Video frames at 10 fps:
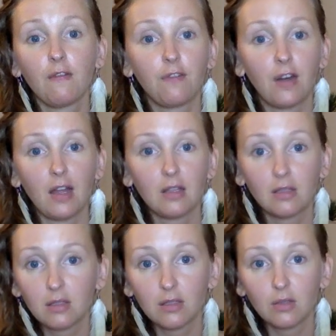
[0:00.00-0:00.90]

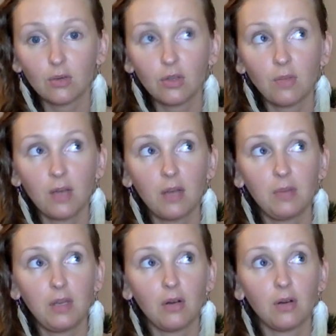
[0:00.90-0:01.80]
friends, or you might
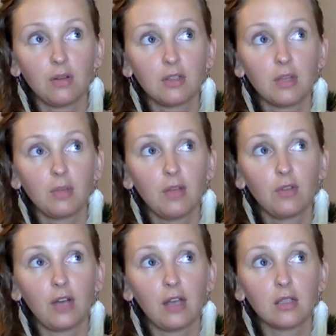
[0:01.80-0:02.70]
be on some
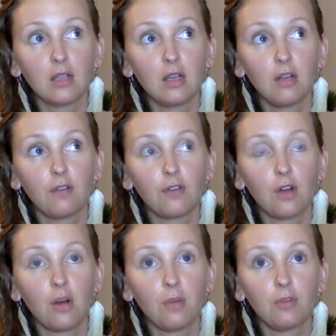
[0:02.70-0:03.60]
level isolated
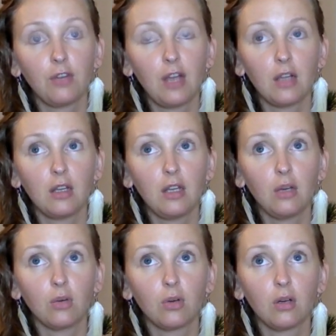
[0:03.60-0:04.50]
from reality,
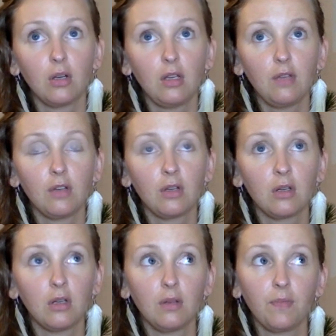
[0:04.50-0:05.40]
or
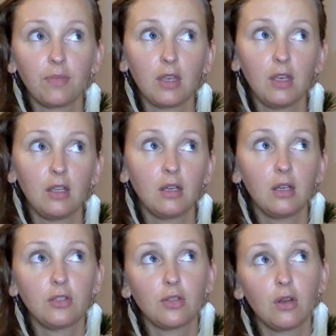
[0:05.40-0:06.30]
even in
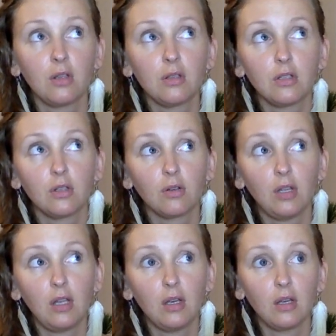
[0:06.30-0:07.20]
a certain
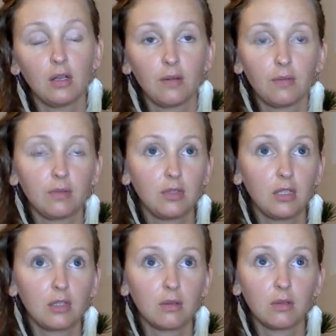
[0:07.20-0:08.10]
degree
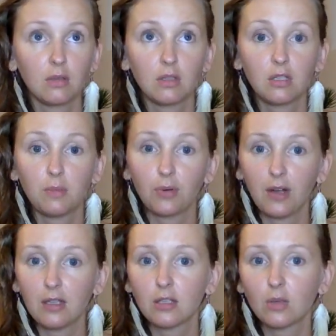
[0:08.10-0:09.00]
just
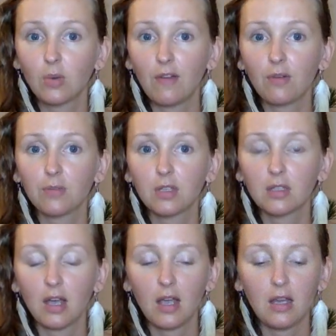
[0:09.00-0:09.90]
depressed away from
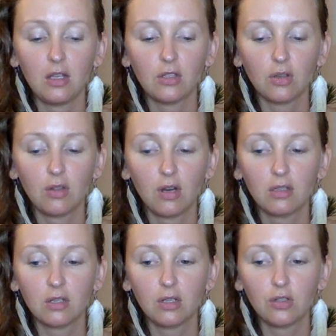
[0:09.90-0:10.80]
society. So
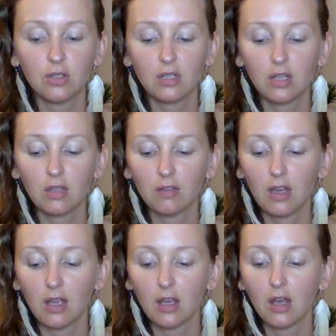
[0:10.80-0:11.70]
there's an interesting
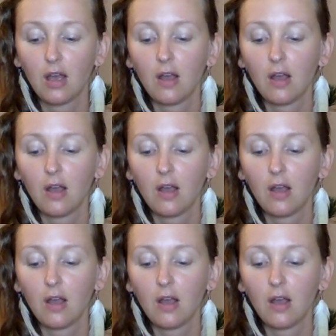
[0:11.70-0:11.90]
thing.